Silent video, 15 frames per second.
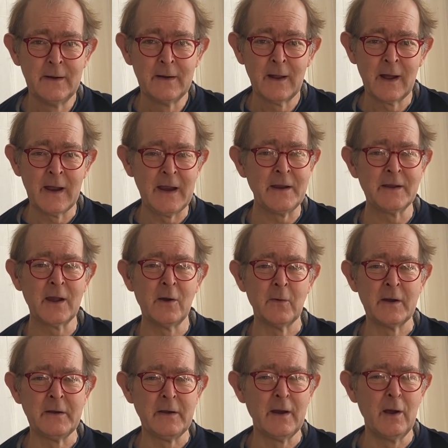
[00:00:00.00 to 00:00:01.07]
I ain't
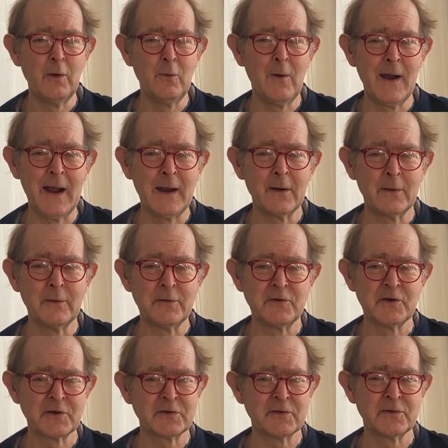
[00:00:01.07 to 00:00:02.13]
going nowhere and
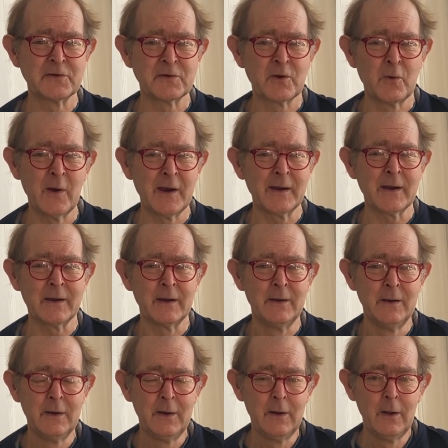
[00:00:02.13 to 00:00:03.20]
just as quick.
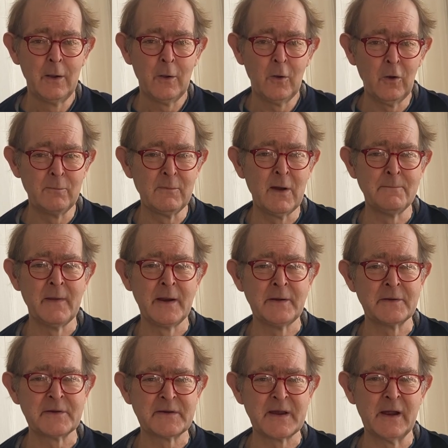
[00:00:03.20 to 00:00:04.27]
All my mates
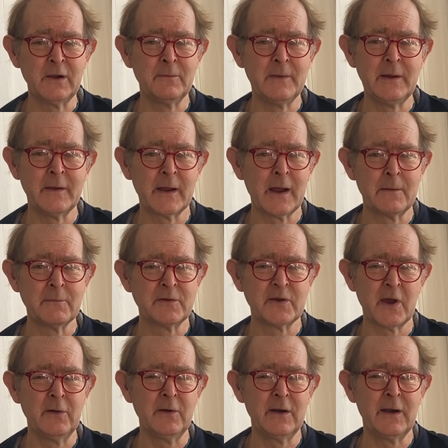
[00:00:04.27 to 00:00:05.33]
tell me that I'm
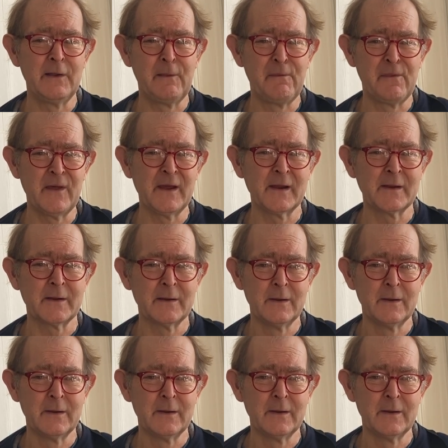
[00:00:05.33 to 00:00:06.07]
totally thick.